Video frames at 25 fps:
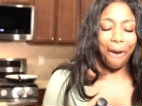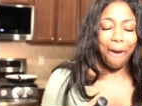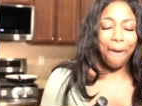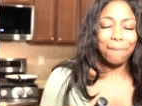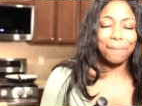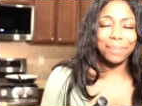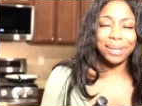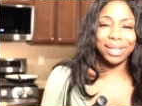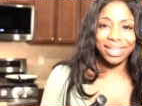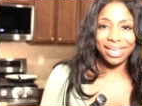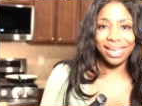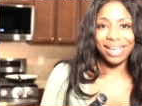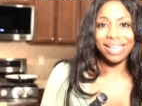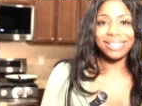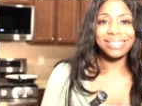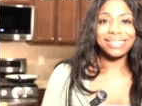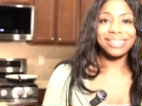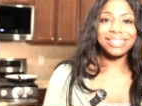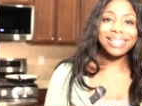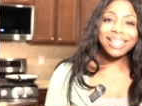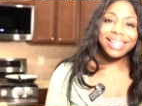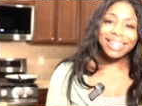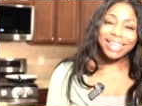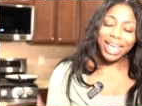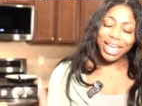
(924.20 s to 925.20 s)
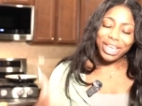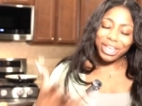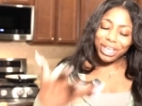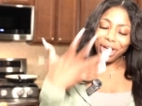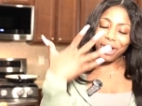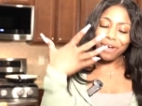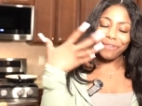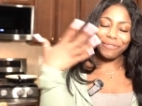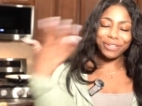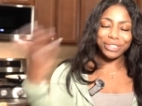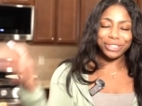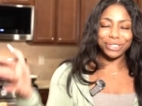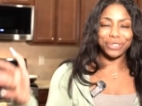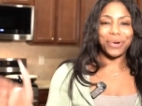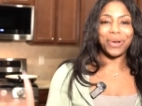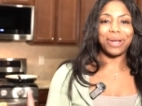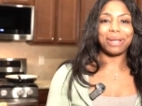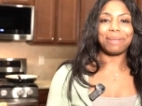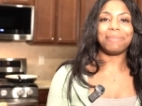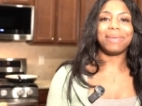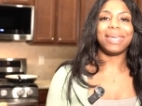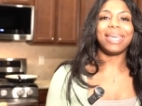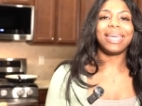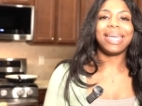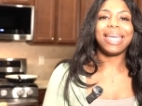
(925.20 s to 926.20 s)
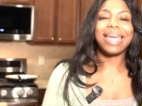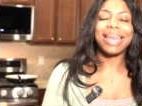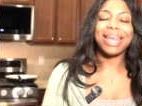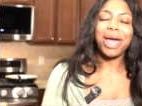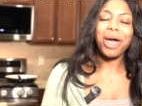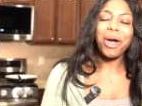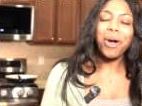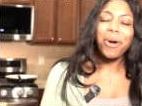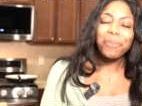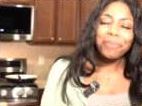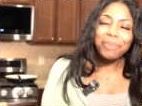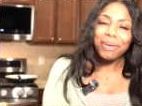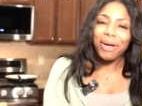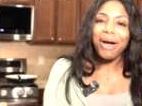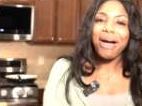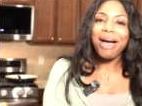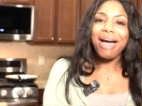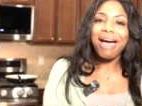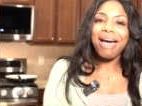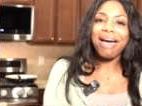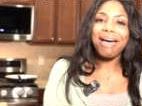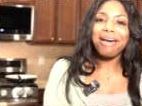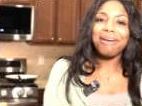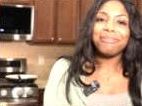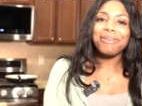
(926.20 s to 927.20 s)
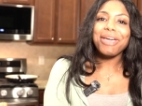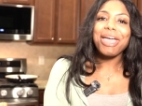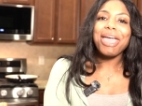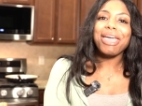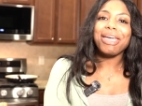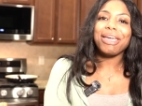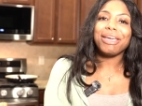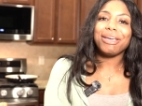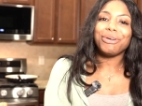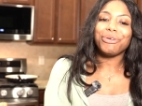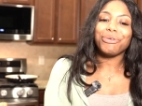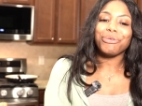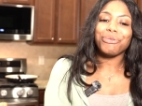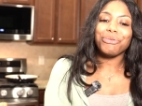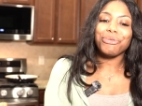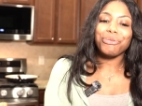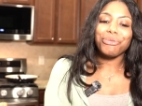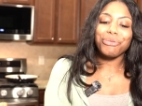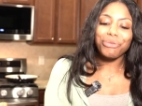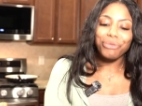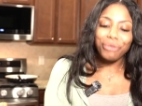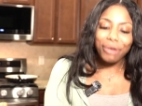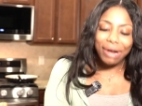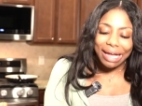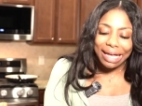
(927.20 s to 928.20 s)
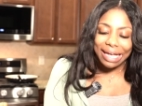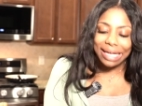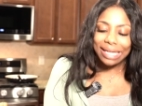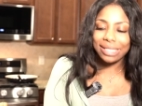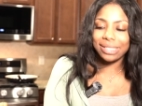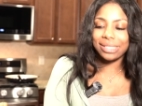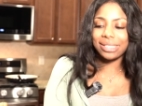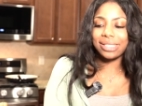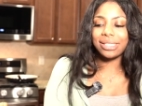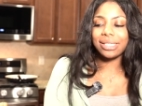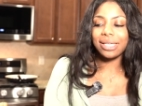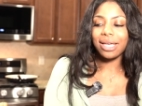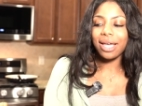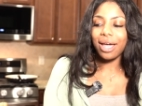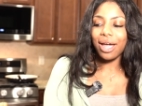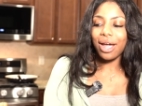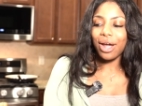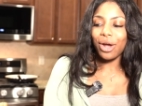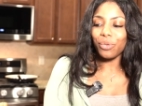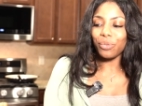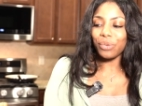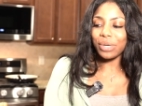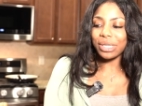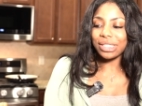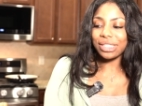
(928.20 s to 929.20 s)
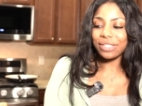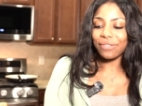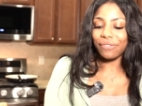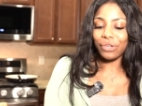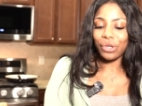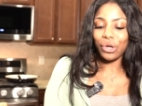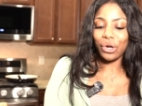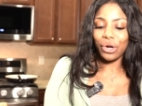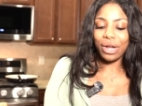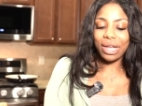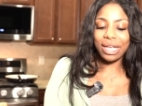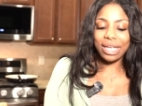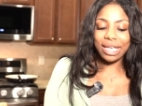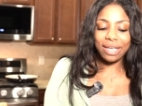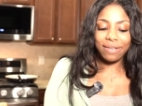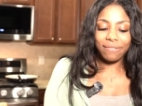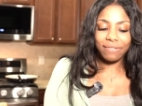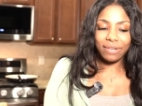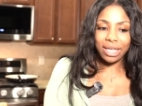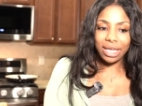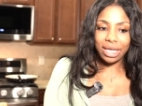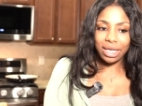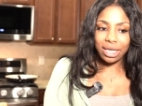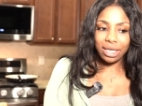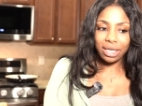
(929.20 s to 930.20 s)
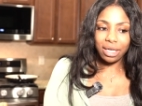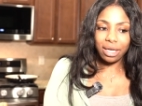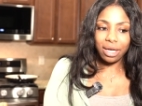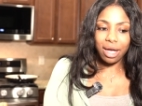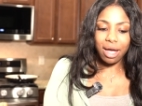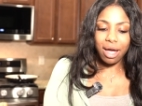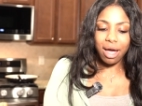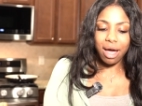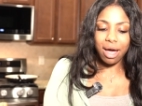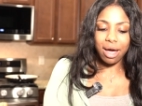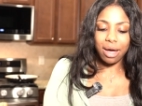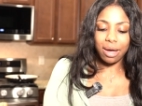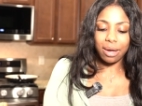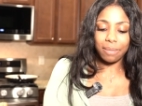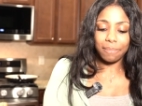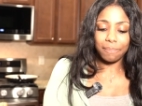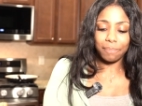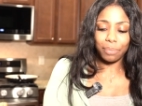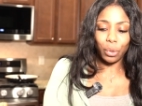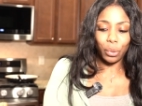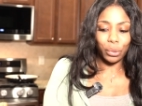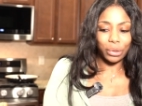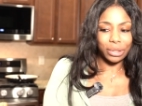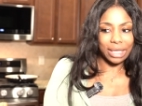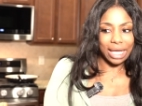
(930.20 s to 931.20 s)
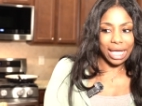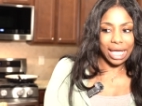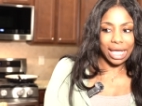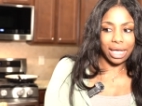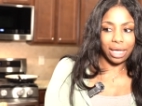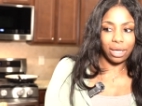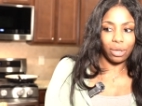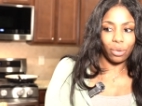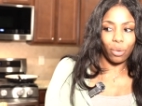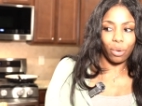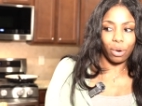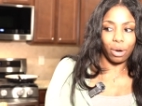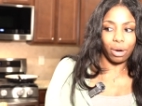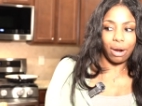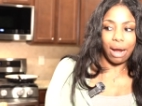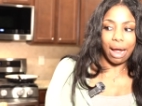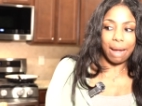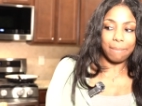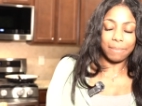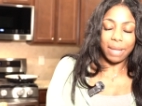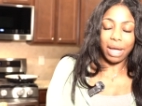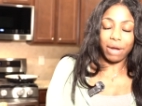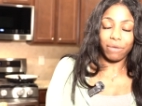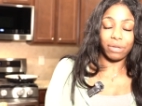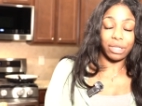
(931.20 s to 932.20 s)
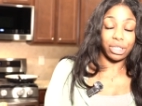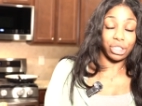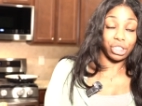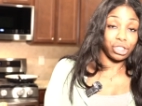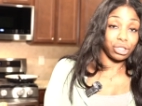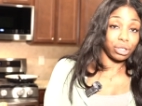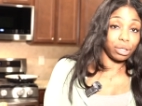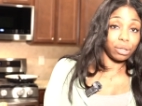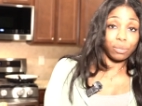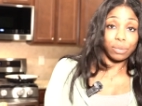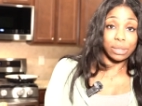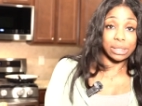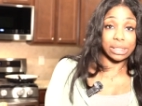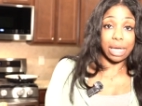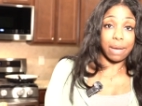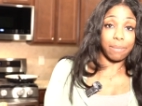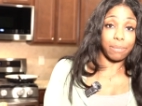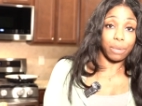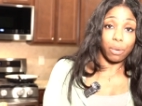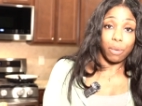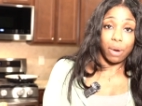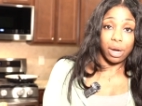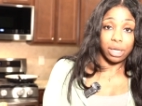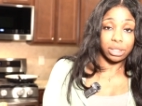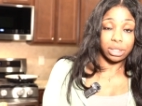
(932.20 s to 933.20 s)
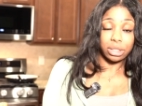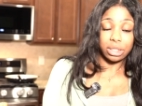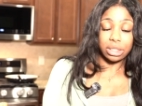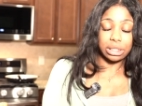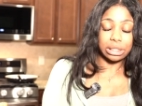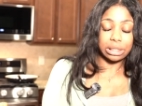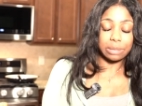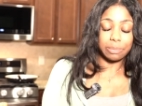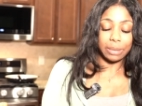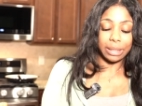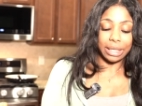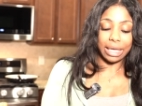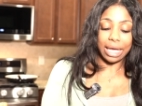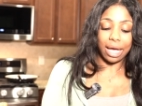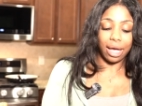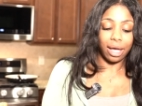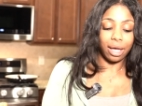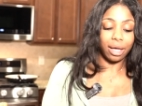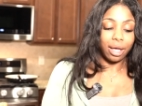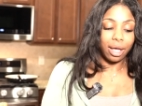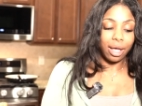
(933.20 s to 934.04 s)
But yes, thank y'all for joining me, and I hope y'all have a great rest of your evening or day, or I'm not really sure what time you're watching this, but yeah.